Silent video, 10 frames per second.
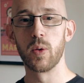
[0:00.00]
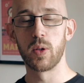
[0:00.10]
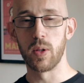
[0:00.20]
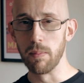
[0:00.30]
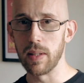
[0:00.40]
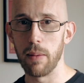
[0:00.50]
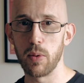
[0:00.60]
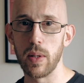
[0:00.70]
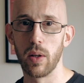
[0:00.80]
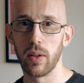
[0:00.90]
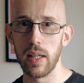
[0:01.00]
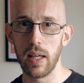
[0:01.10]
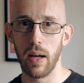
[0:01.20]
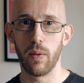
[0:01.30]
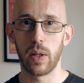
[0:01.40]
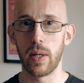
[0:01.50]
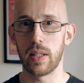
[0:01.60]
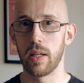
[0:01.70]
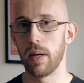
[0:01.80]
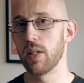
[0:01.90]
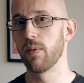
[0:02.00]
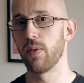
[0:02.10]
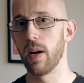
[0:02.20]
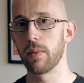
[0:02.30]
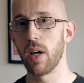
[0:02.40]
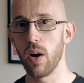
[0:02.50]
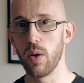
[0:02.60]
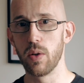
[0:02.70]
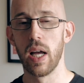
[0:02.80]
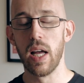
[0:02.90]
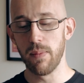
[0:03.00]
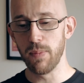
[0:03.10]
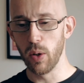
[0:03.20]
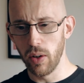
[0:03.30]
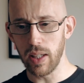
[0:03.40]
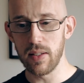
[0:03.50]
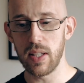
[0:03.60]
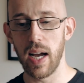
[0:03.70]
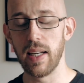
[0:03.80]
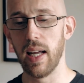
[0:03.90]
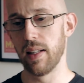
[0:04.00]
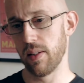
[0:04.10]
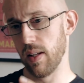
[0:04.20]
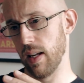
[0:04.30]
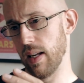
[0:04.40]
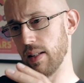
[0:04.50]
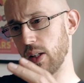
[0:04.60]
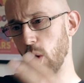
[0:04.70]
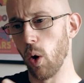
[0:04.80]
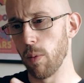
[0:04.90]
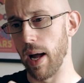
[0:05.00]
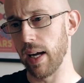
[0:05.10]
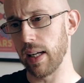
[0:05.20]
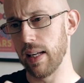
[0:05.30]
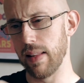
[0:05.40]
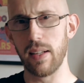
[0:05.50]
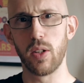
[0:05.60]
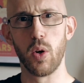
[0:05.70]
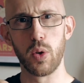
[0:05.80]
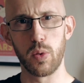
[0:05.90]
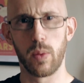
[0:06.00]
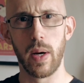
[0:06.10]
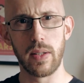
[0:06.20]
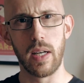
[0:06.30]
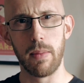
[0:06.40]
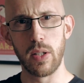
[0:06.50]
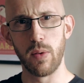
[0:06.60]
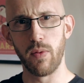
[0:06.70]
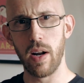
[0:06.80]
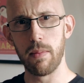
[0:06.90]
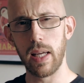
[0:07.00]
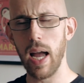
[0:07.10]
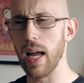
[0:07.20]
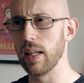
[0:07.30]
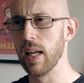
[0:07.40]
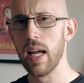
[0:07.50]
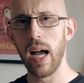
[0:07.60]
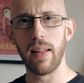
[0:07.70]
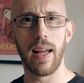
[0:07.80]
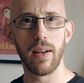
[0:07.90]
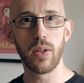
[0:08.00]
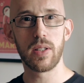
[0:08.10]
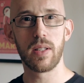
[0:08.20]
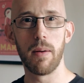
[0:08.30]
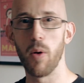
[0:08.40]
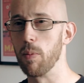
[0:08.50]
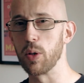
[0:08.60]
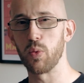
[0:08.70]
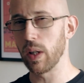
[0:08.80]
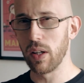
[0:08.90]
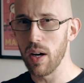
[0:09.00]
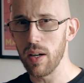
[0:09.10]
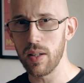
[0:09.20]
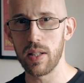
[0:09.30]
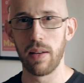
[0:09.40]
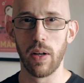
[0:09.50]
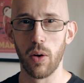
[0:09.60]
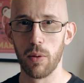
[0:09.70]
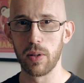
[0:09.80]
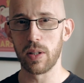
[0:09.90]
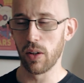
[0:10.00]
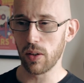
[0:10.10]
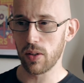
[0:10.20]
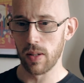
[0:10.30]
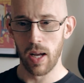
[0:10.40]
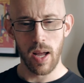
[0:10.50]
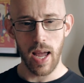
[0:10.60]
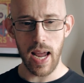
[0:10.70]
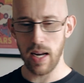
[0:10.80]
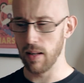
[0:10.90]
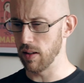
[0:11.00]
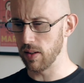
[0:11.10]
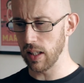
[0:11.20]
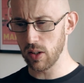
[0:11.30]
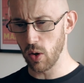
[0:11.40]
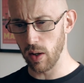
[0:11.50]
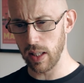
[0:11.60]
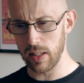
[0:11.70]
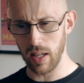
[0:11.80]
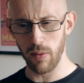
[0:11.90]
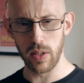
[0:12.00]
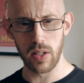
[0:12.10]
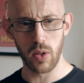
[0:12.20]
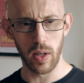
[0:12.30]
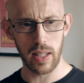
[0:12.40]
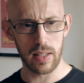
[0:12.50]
Sometimes when you're looking at request animation frame code, you look inside it and it, in the callback, it then calls request animation frame again, and that looks uh, almost recursive. It almost looks, hey, this thing is calling itself, which is calling